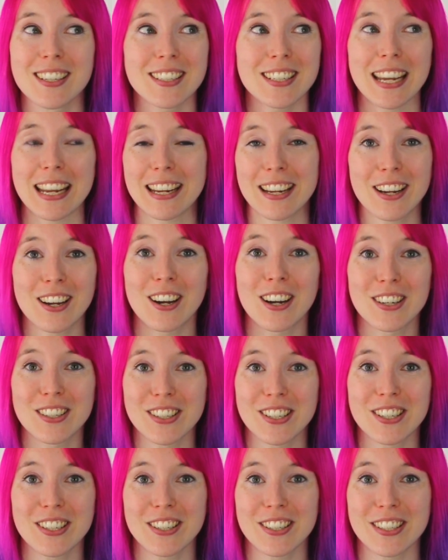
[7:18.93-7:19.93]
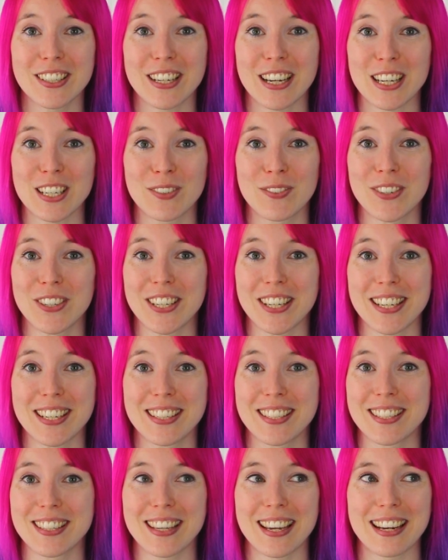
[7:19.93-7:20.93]
Take a card you can use in cash
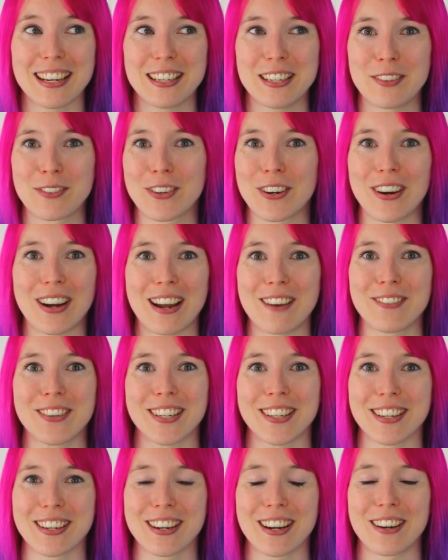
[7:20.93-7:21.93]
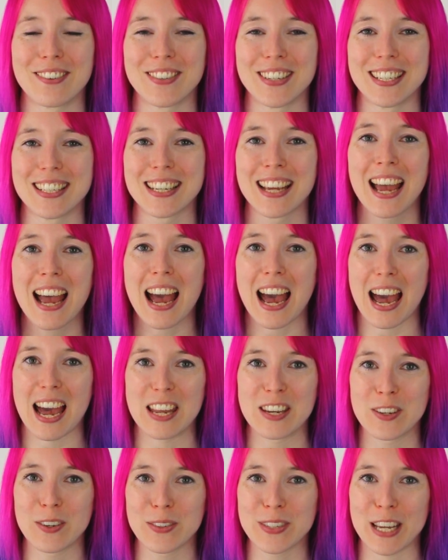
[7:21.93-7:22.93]
machines, then you've got everything covered
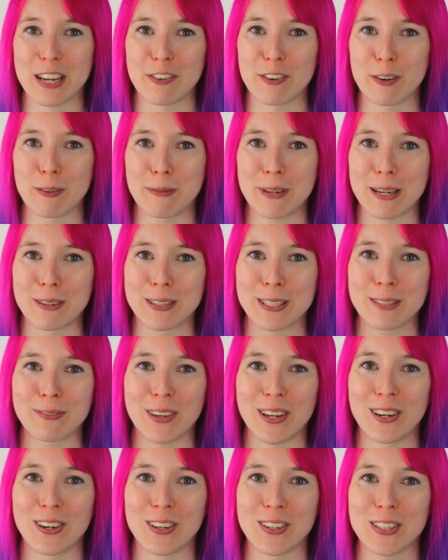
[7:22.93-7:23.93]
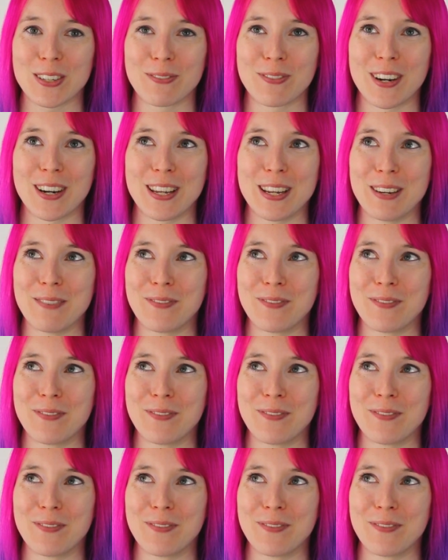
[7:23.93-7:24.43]
and you'll definitely be able to spend lots of money